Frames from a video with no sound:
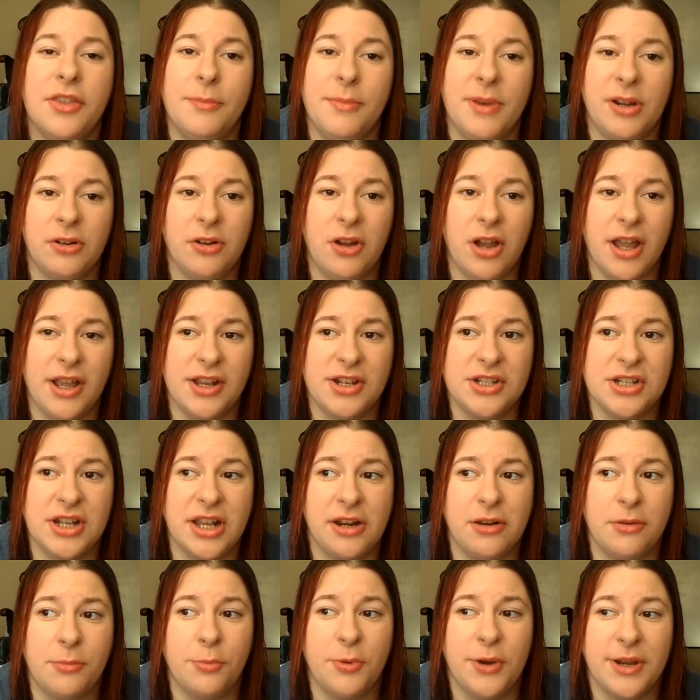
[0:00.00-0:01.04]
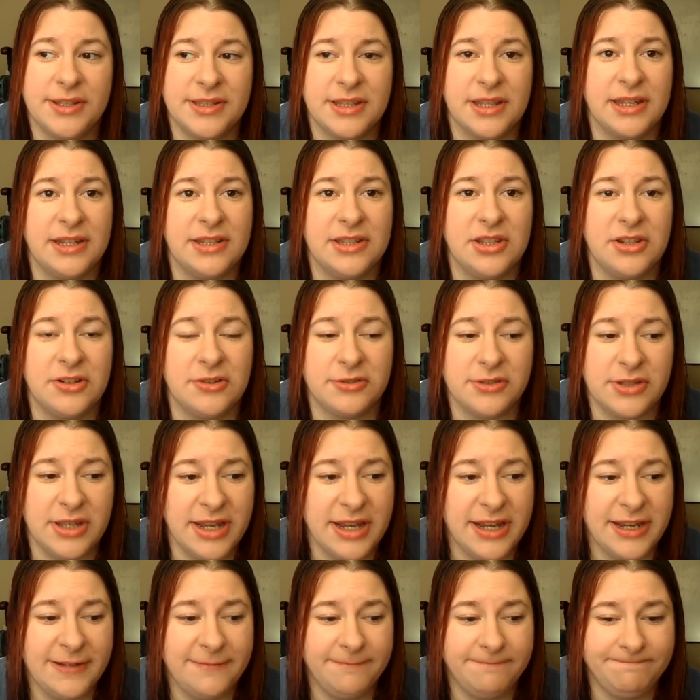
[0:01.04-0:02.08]
the mineral eyeshadow and pressing it to your
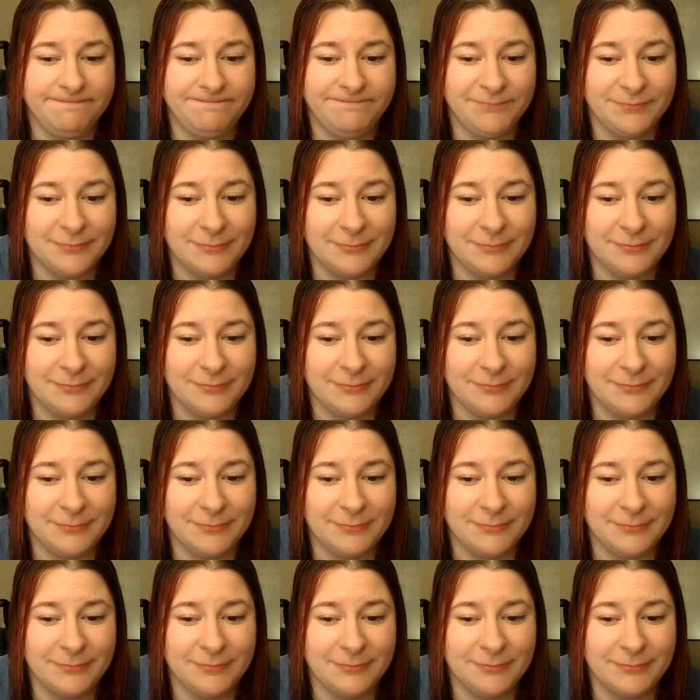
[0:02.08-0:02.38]
lid,